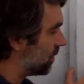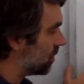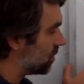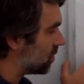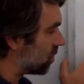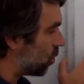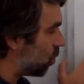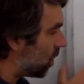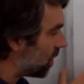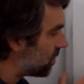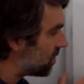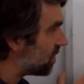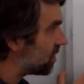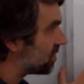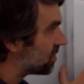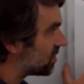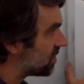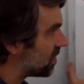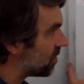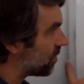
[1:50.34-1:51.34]
So what
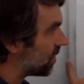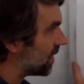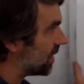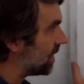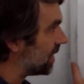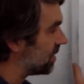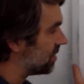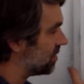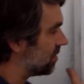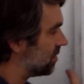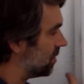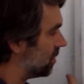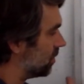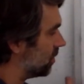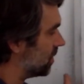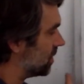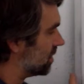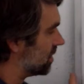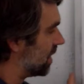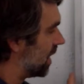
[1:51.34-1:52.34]
this theory gets
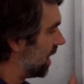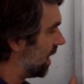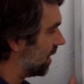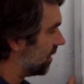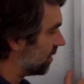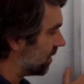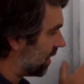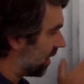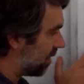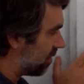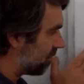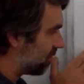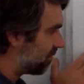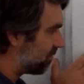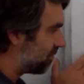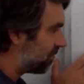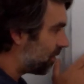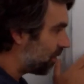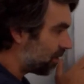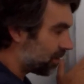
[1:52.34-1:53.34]
to is saying that at
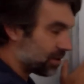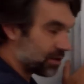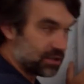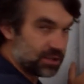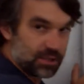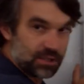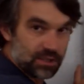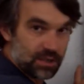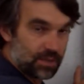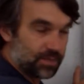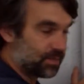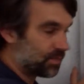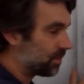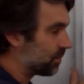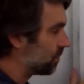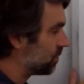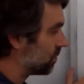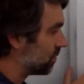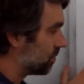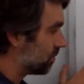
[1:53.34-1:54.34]
first,
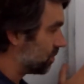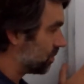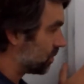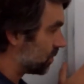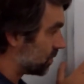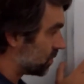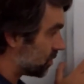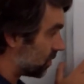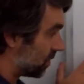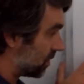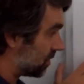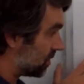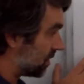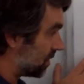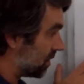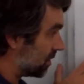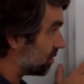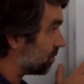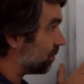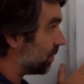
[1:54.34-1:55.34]
so this
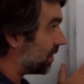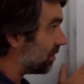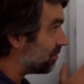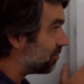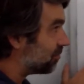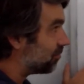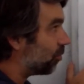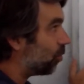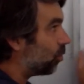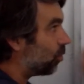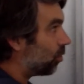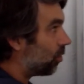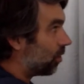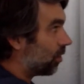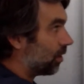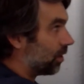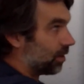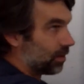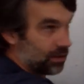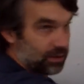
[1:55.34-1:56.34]
is
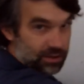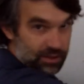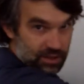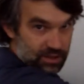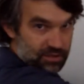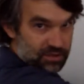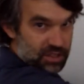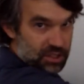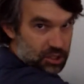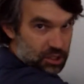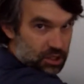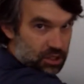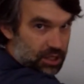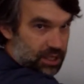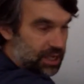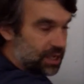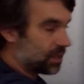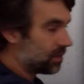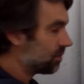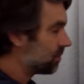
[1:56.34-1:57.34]
before the
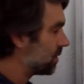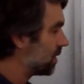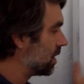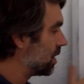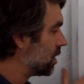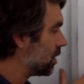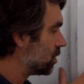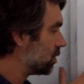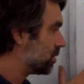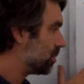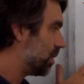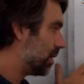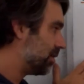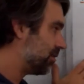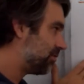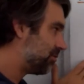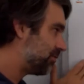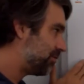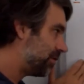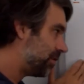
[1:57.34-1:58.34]
eventually. So
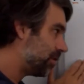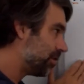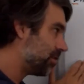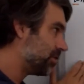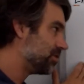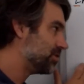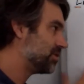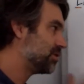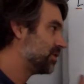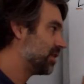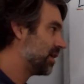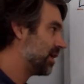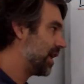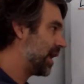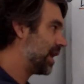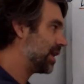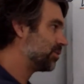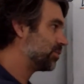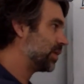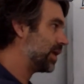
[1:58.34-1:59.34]
at first,
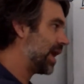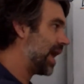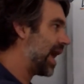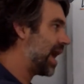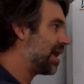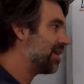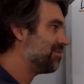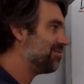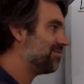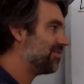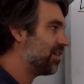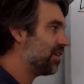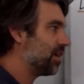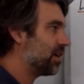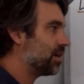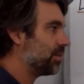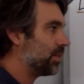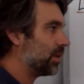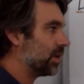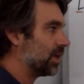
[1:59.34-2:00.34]
as we add
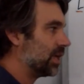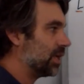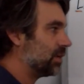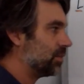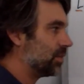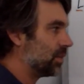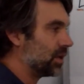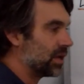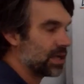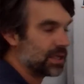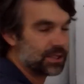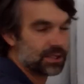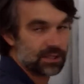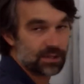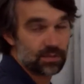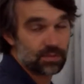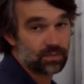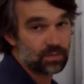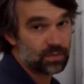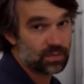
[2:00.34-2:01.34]
variable
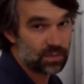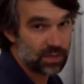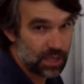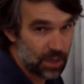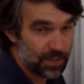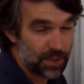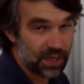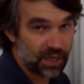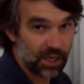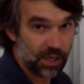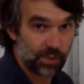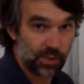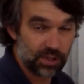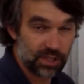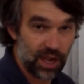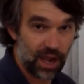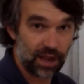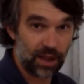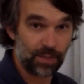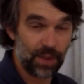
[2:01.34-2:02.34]
inputs, typically we'll
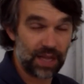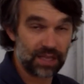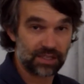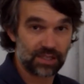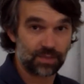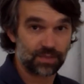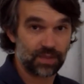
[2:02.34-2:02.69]
talk about